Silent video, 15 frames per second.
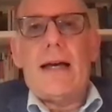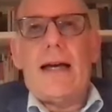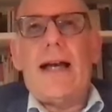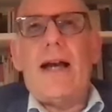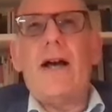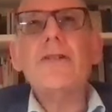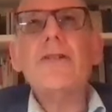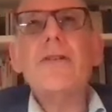
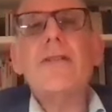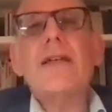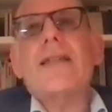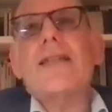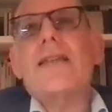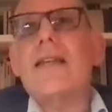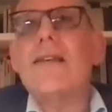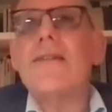I also
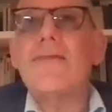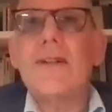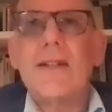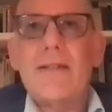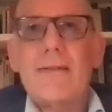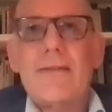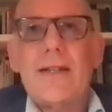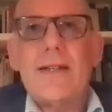think that
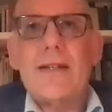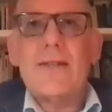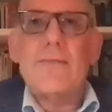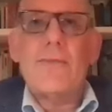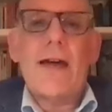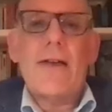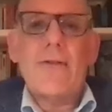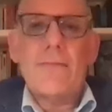Eva is
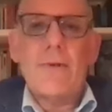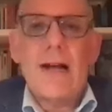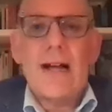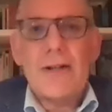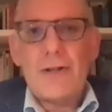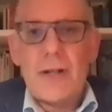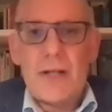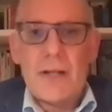rather
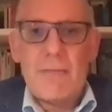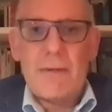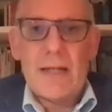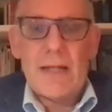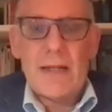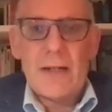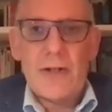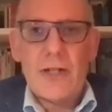prescient,
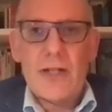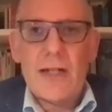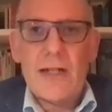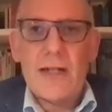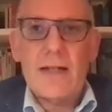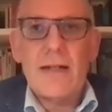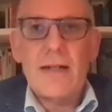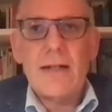because
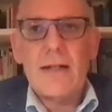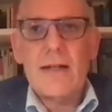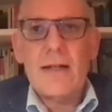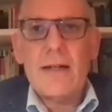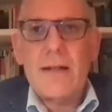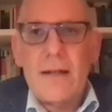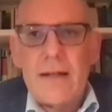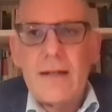she
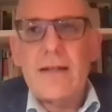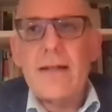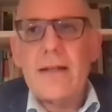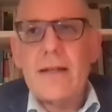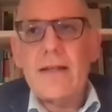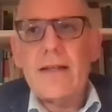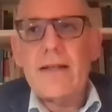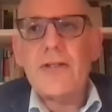
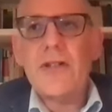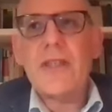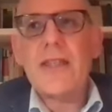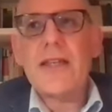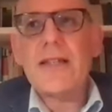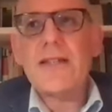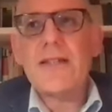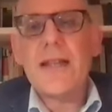
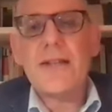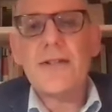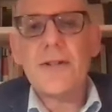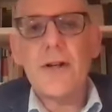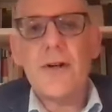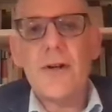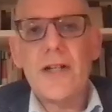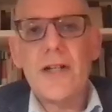thinks things
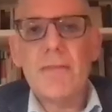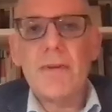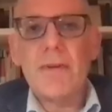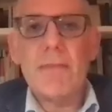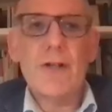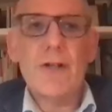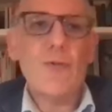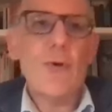are going to be
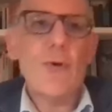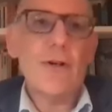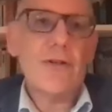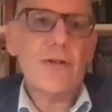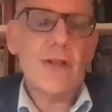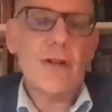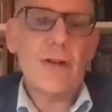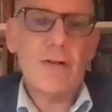much
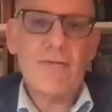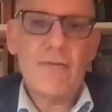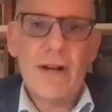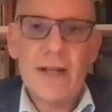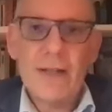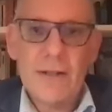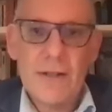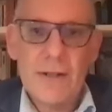worse than her
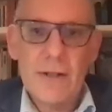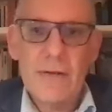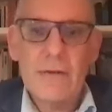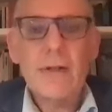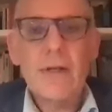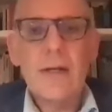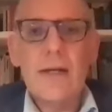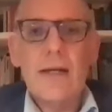friends do,
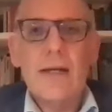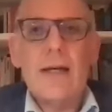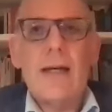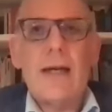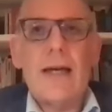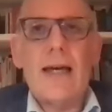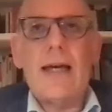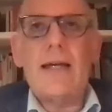
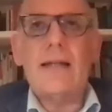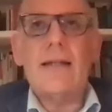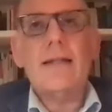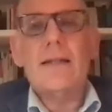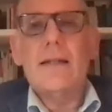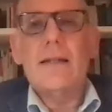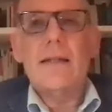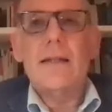and
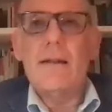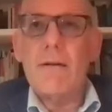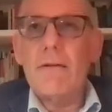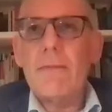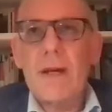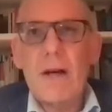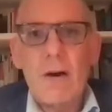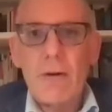lo
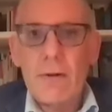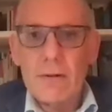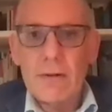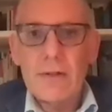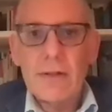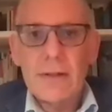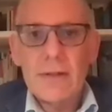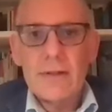and
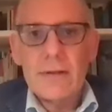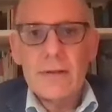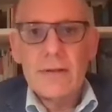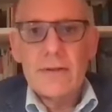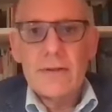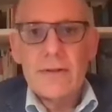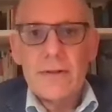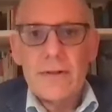behold,
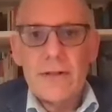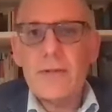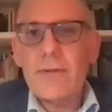she